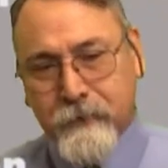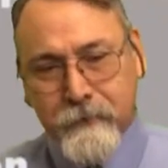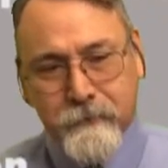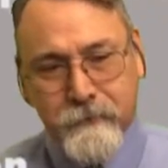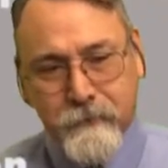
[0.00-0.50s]

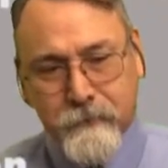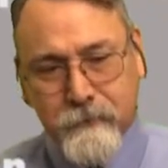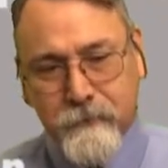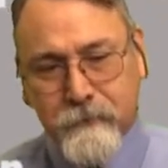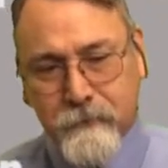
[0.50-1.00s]
it
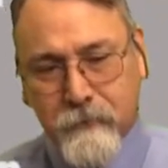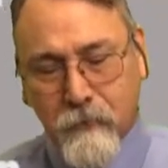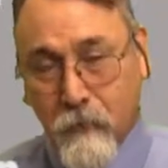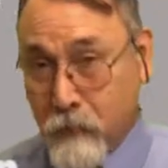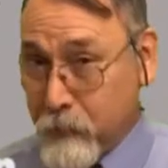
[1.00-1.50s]

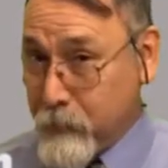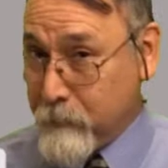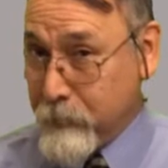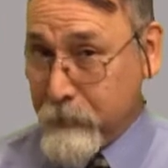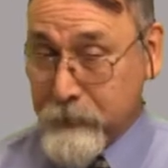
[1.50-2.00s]
or do you
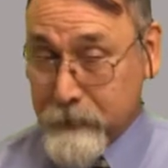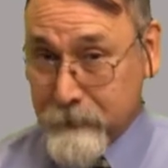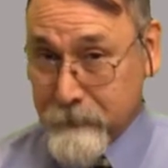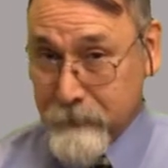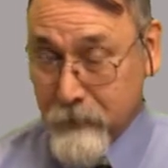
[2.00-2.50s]
purge it?